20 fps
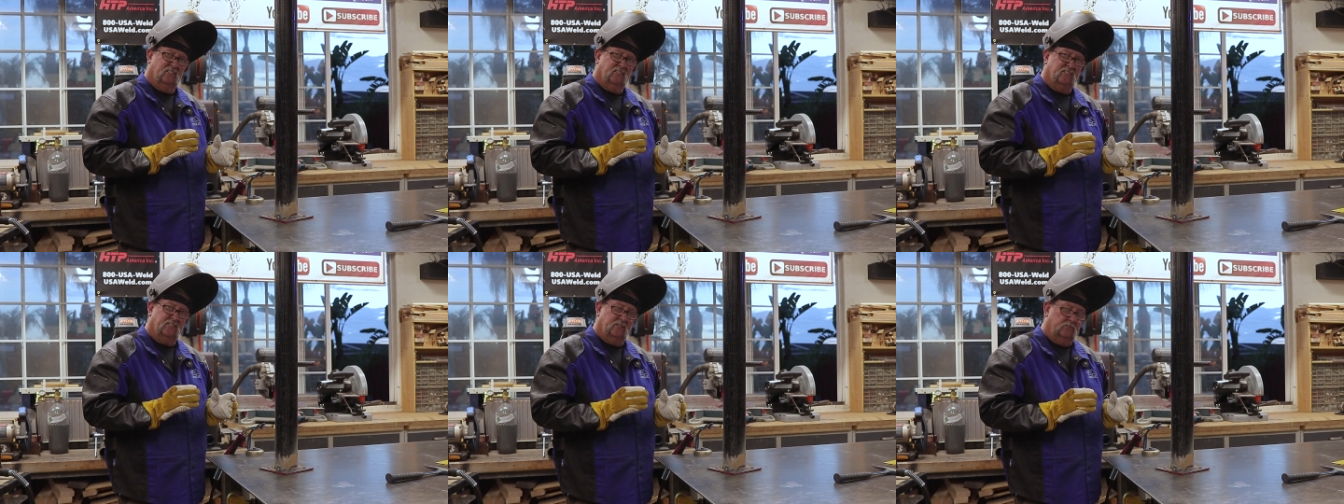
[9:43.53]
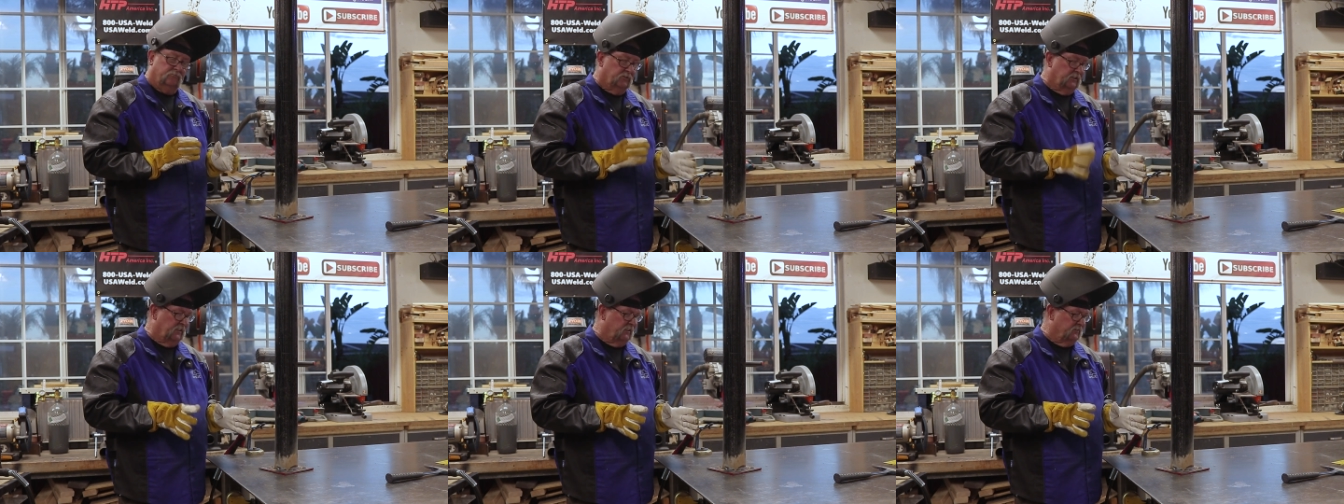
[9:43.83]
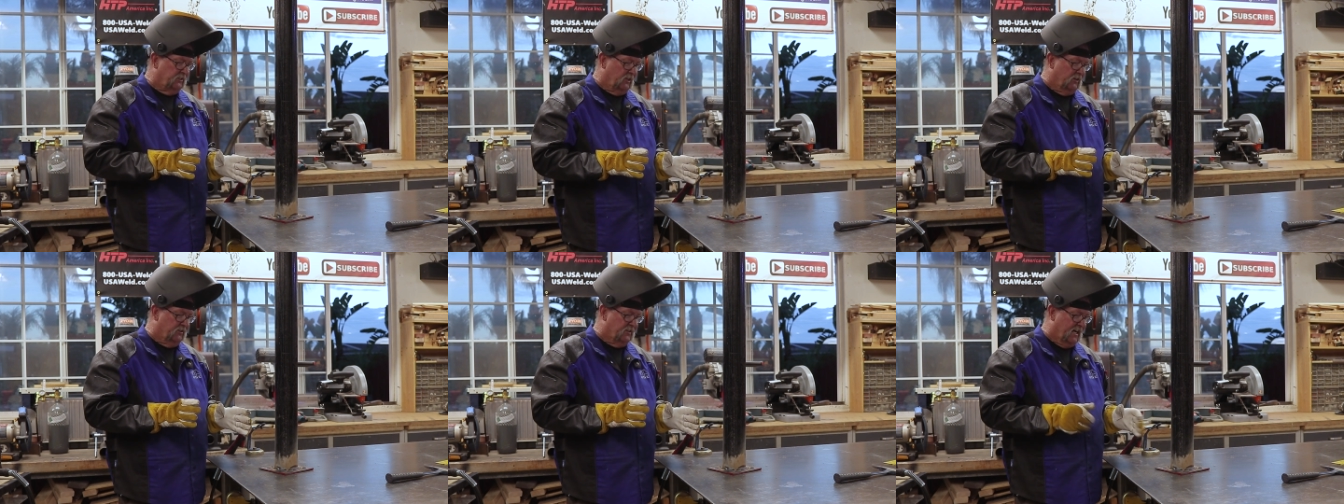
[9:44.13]

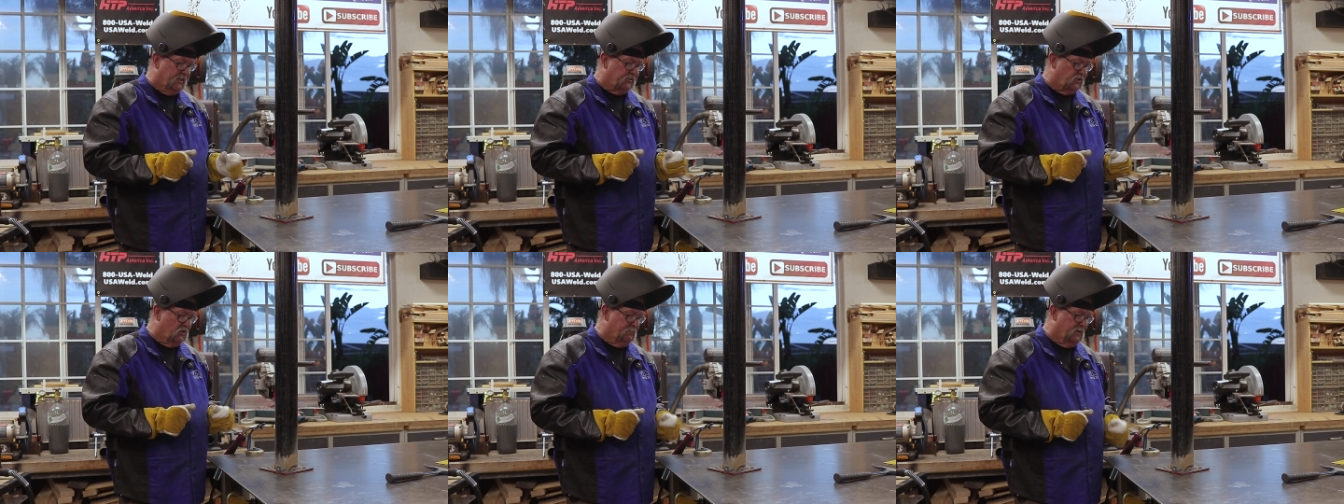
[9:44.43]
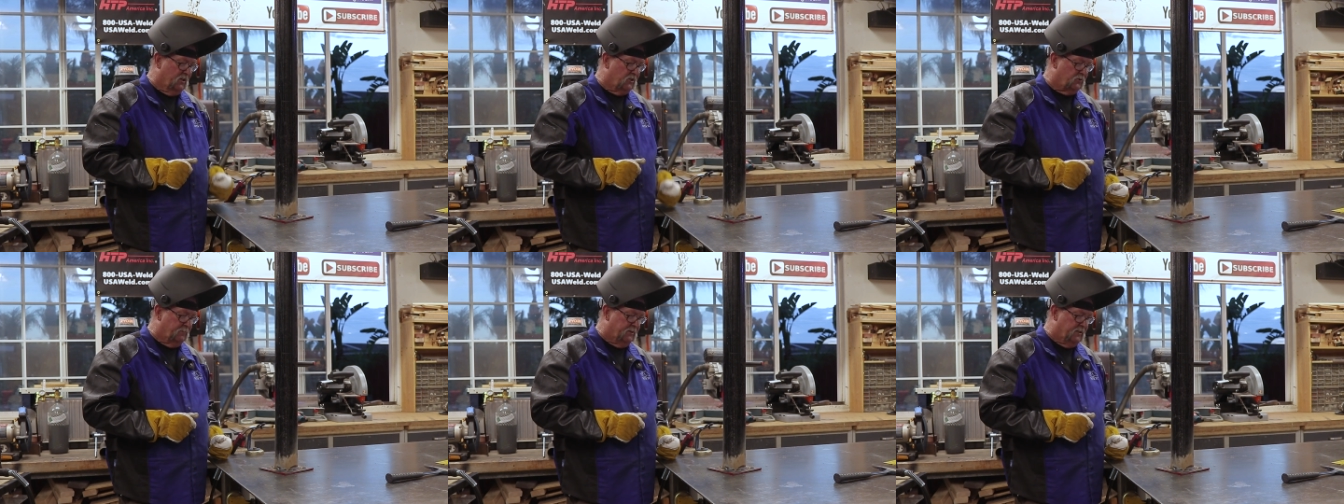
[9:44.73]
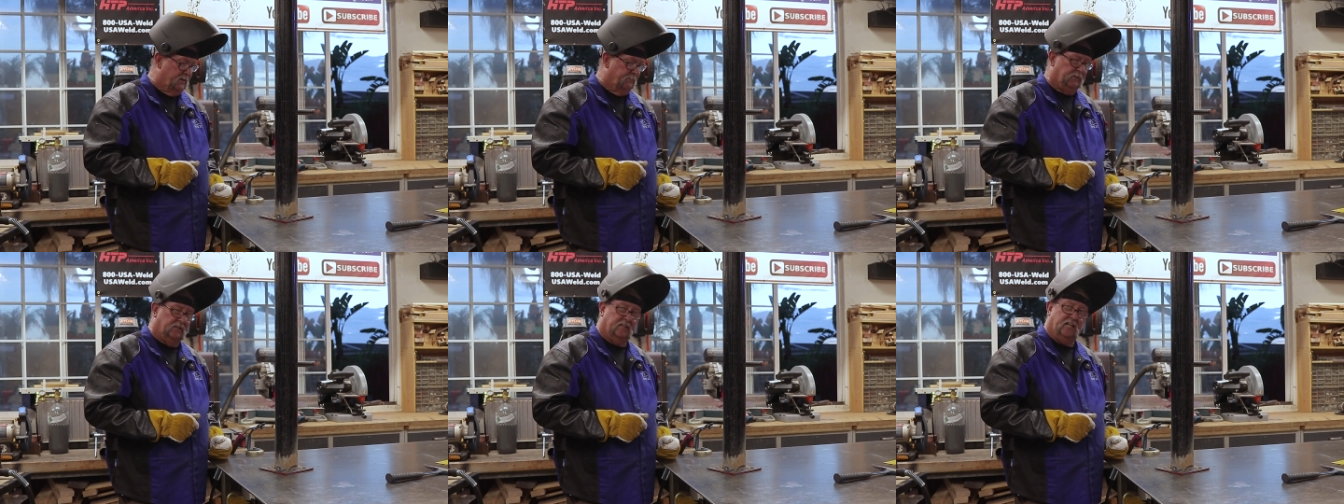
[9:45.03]
real, you know, not too much
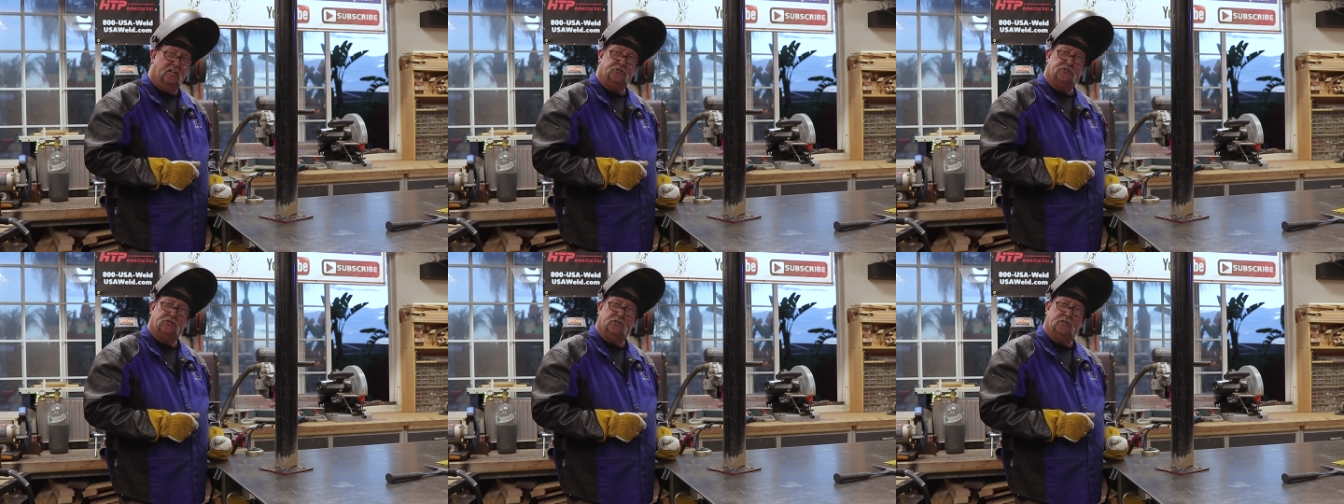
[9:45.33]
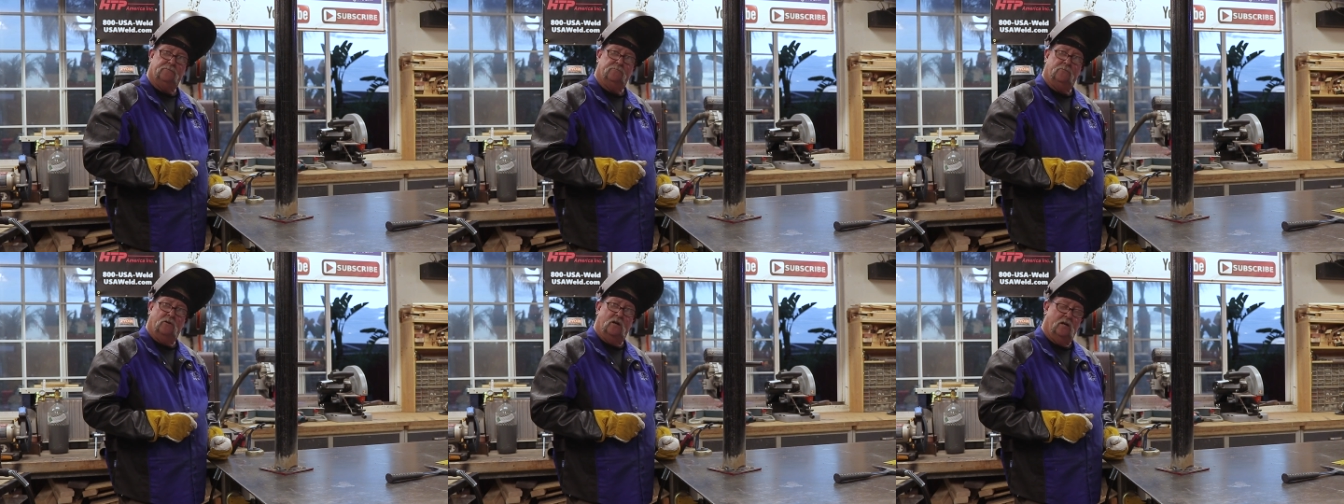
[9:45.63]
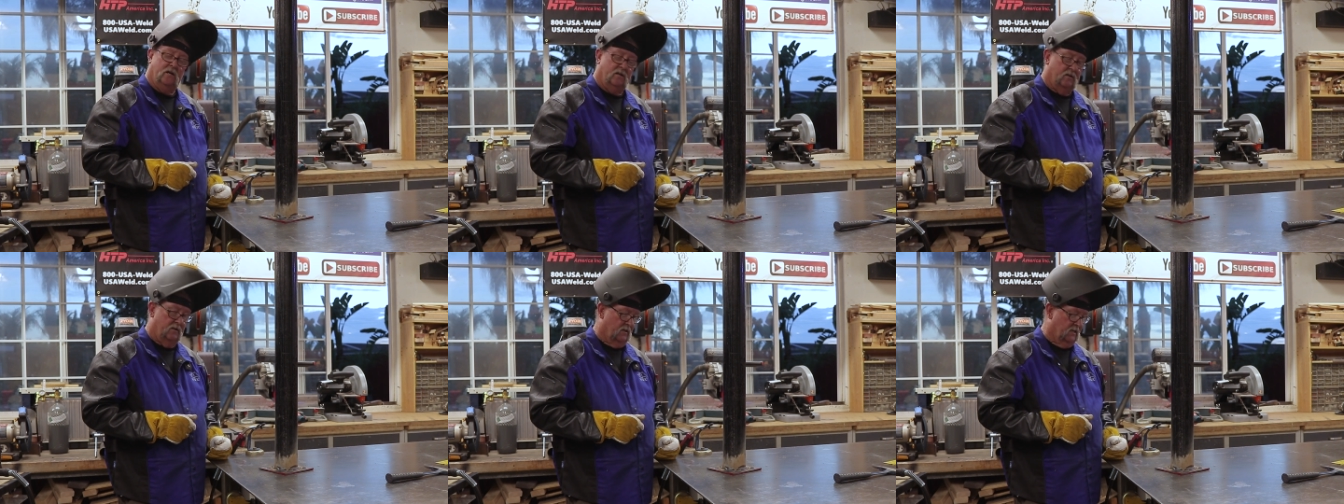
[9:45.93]
manipulation
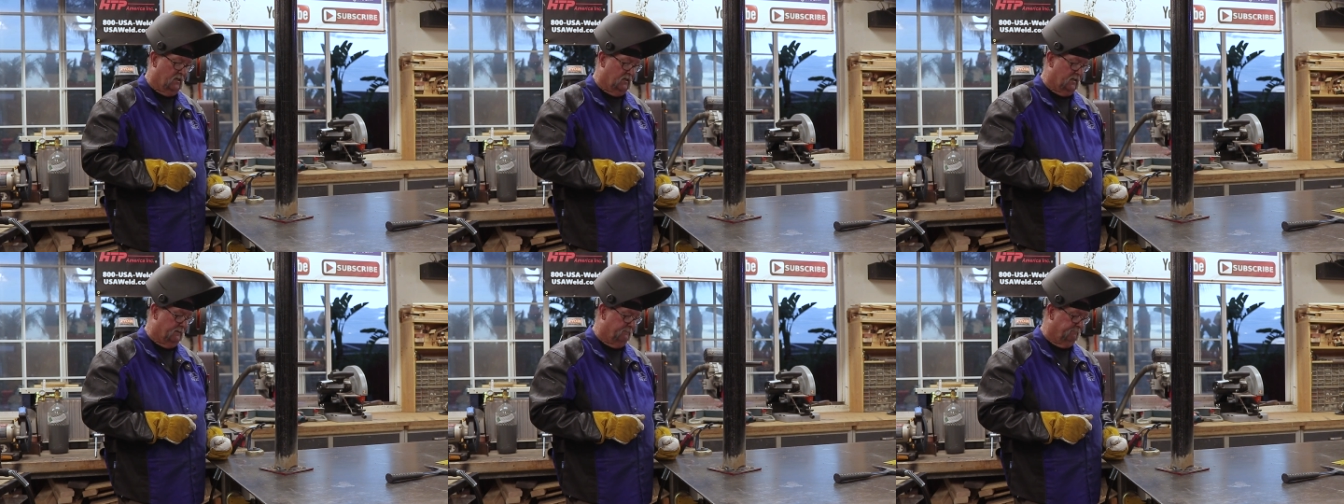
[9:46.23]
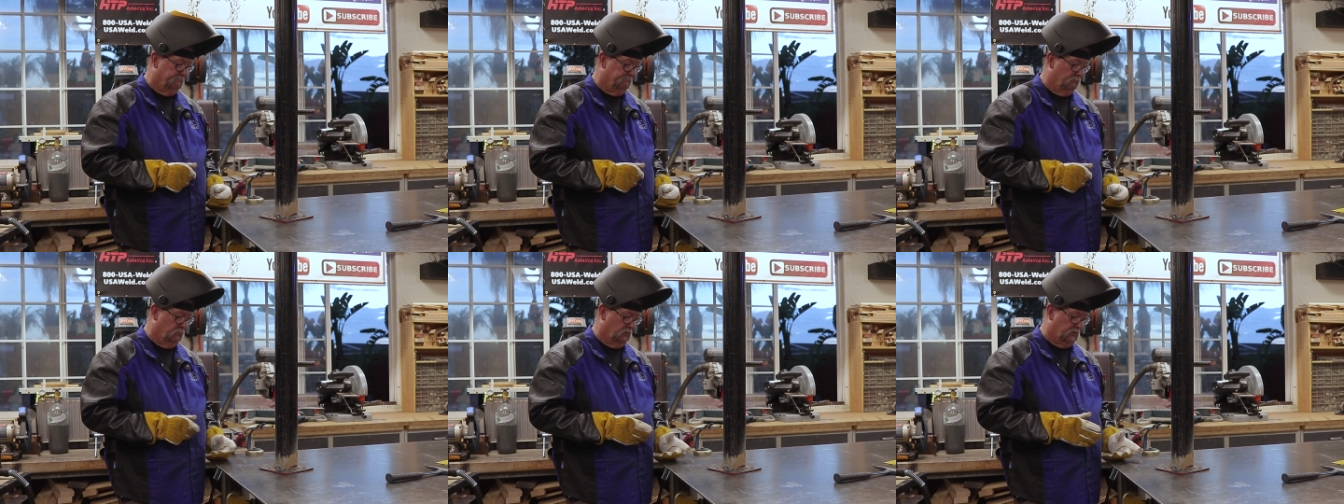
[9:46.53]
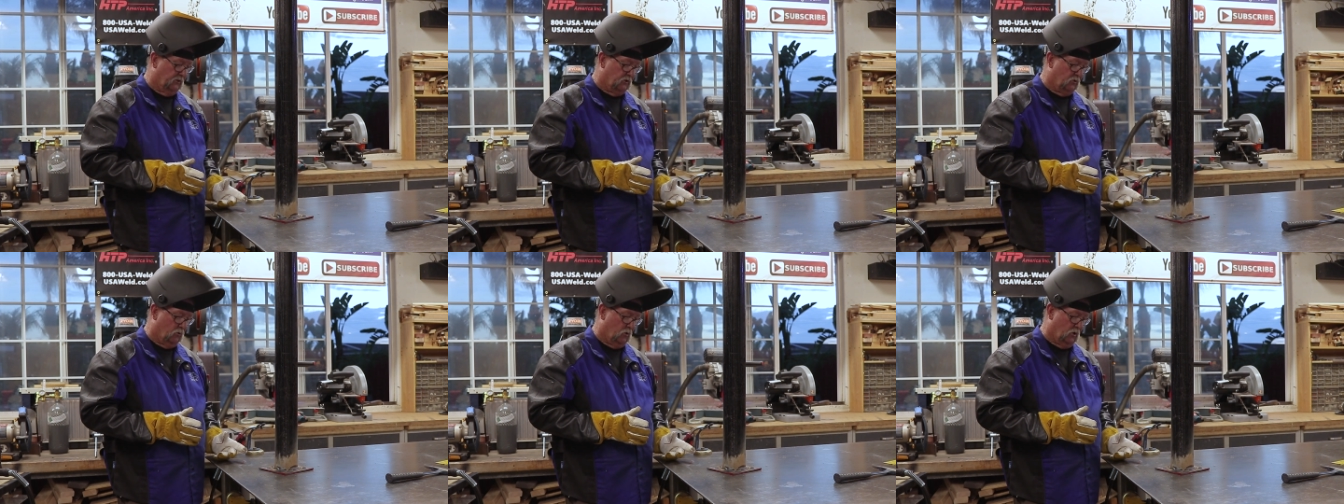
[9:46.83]
uh,
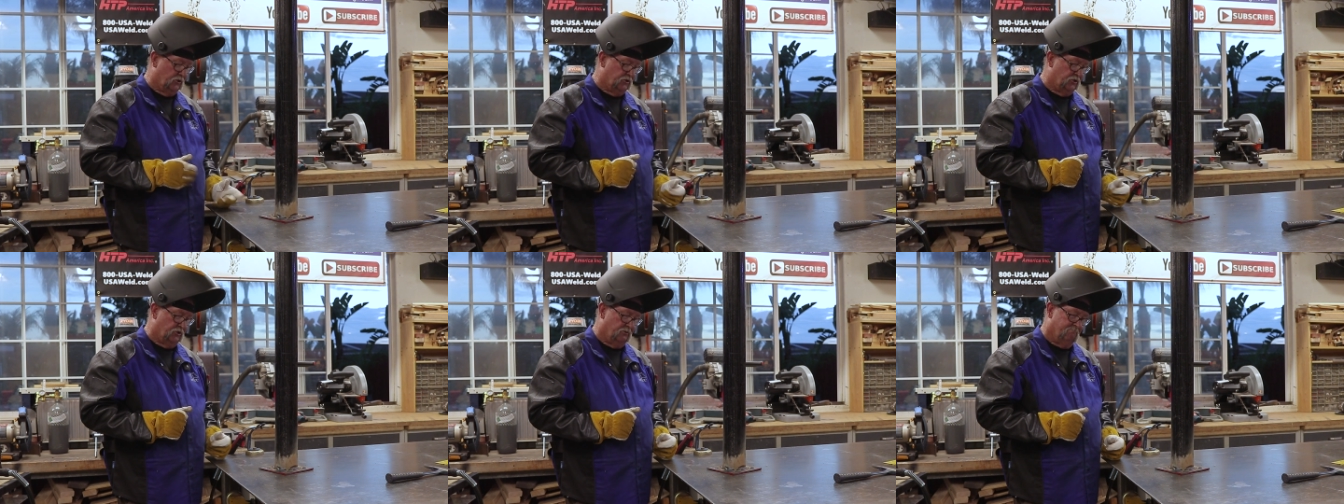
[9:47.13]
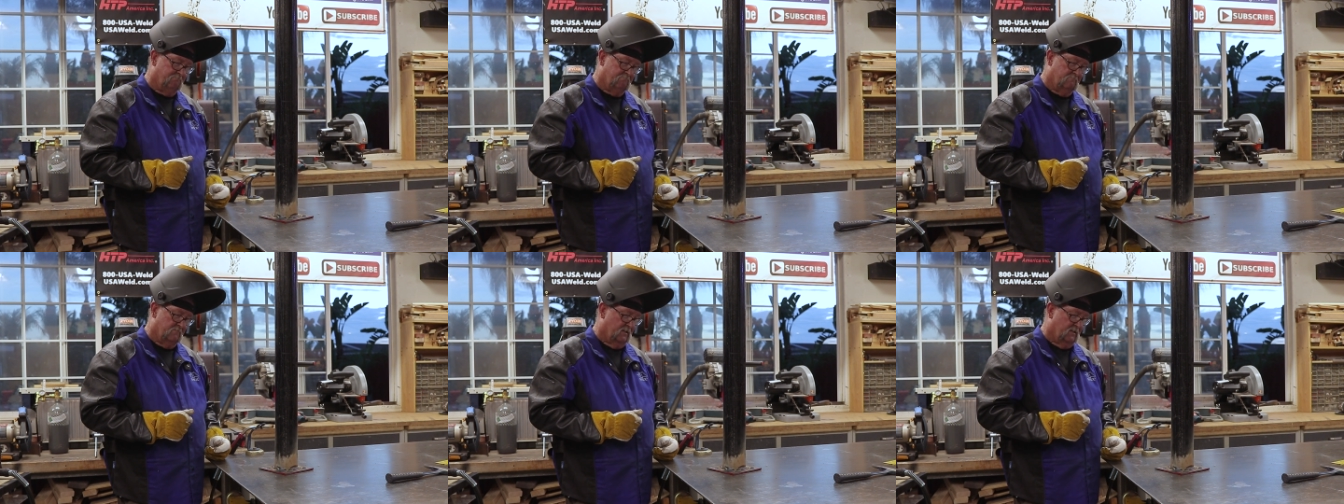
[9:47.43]
with the torch